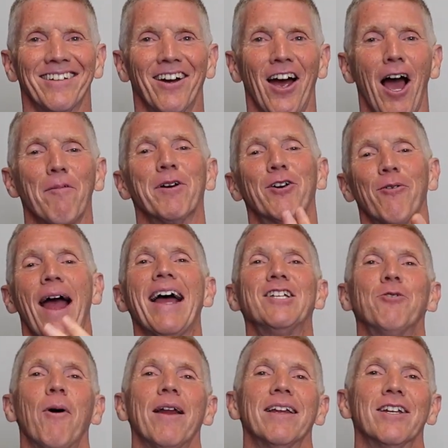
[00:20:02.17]
I'll be
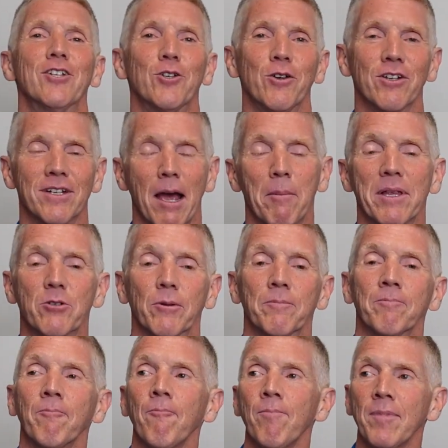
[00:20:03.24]
graduating in two years. How about this
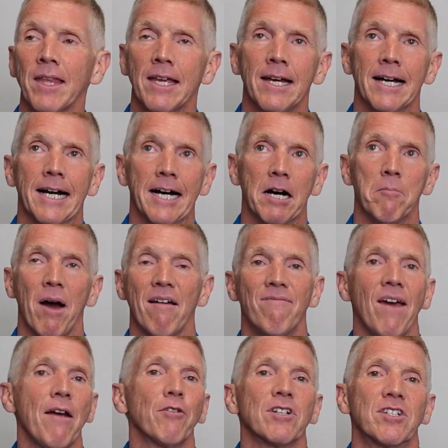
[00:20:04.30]
one? Uh, my
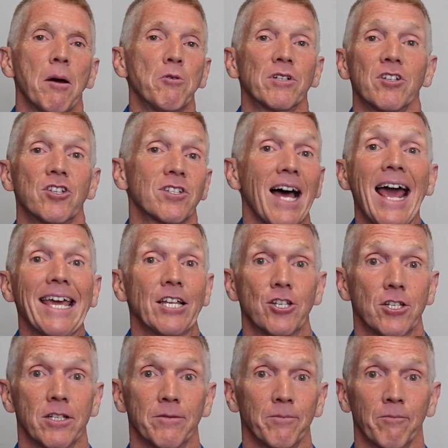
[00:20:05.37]
favorite subject is
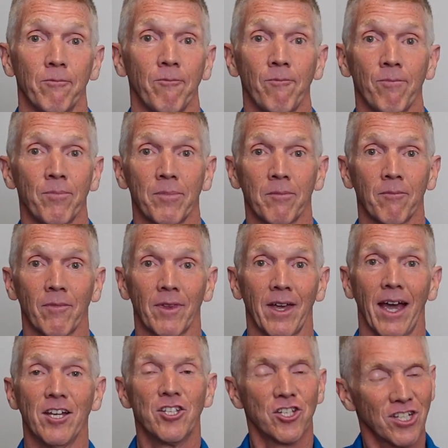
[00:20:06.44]
science.
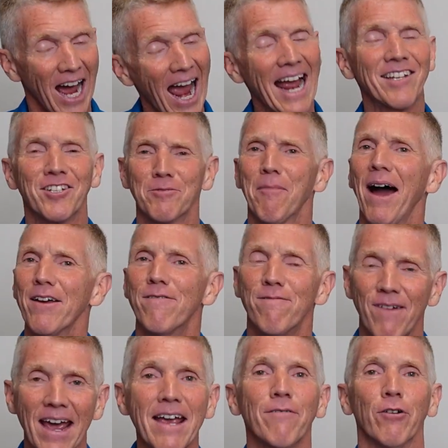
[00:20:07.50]
Okay, science is my
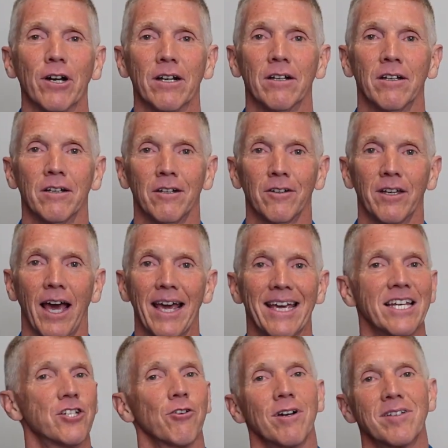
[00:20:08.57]
favorite. Okay,
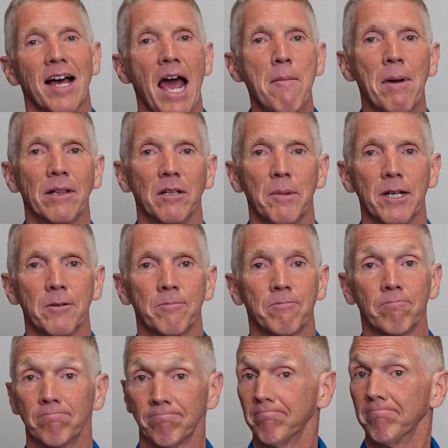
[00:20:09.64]
is there a time element?
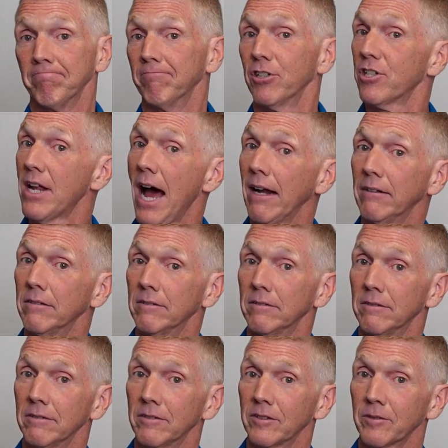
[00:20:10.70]
There's not.
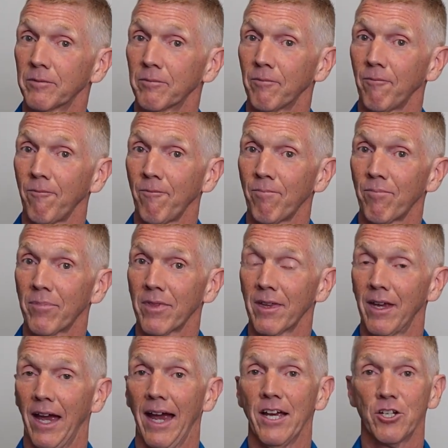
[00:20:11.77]

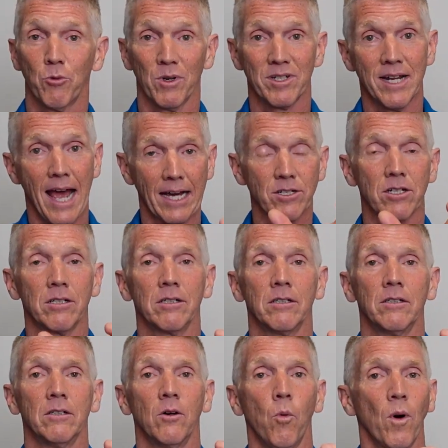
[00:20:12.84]
Okay, so what's next?
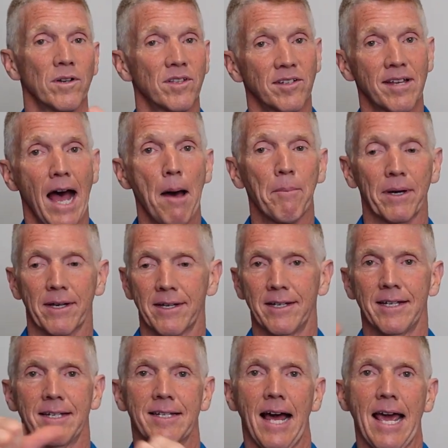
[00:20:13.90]
What's the topic?
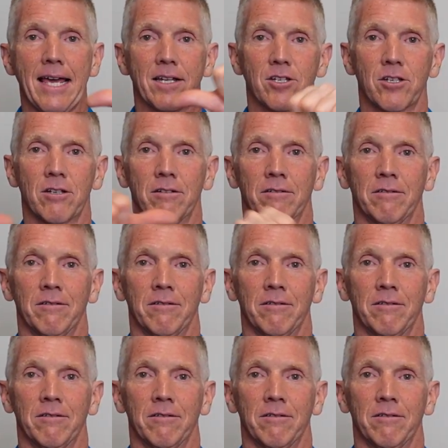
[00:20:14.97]
Science.